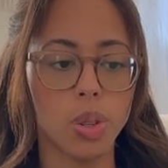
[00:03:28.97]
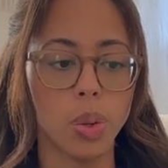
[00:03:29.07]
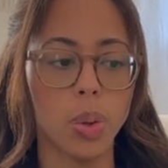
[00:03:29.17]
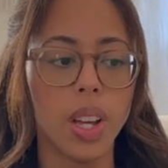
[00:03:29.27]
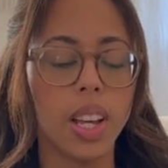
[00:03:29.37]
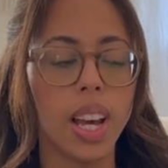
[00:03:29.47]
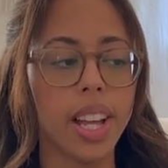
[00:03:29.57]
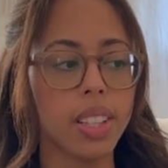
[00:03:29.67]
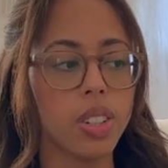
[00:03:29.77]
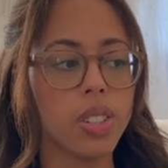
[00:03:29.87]
So I
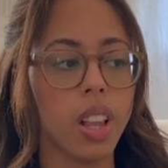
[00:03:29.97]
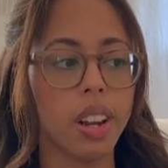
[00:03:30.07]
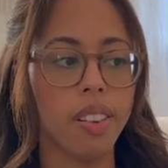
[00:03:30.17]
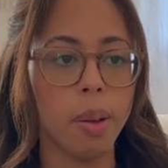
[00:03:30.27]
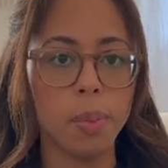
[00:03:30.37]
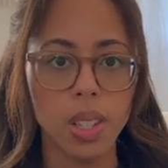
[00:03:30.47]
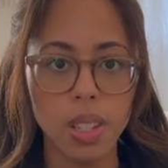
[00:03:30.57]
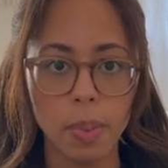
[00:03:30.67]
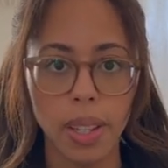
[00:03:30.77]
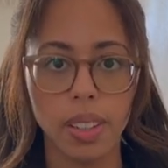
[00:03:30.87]
think there's a lot of empty
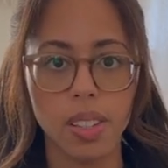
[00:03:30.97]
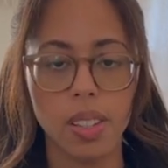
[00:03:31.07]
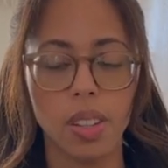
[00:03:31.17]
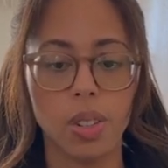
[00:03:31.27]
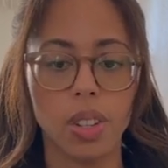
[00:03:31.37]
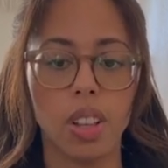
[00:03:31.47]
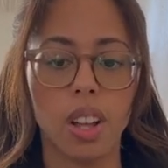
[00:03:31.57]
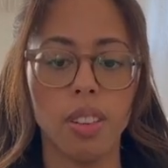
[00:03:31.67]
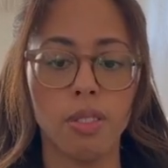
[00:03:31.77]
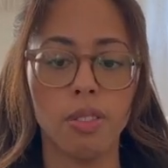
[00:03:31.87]
space. There's a
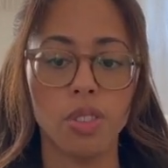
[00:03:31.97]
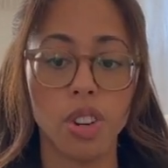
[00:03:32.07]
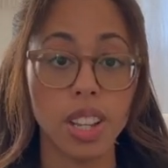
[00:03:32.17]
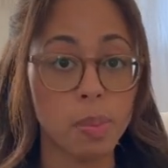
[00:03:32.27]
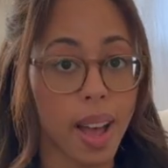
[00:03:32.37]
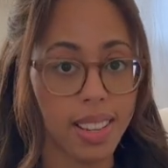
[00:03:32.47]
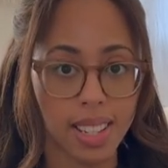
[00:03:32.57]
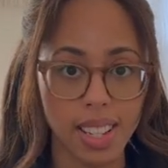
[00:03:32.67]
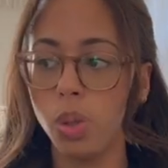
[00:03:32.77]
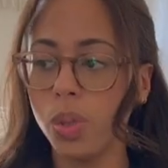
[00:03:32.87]
lot of
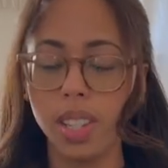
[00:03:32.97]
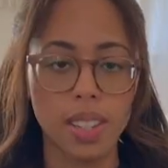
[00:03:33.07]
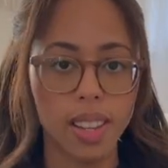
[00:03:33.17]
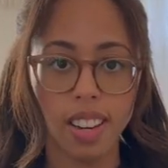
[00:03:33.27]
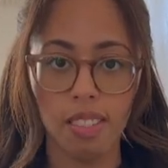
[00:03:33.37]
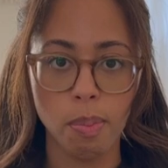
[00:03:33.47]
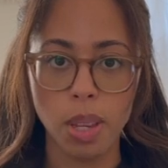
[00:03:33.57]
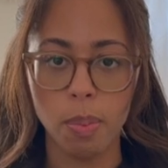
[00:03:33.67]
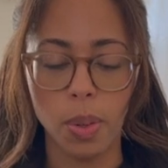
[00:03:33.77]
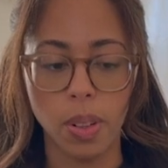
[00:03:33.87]
trespassing, losing sight of
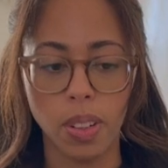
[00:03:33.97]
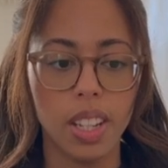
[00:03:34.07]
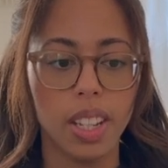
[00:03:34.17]
people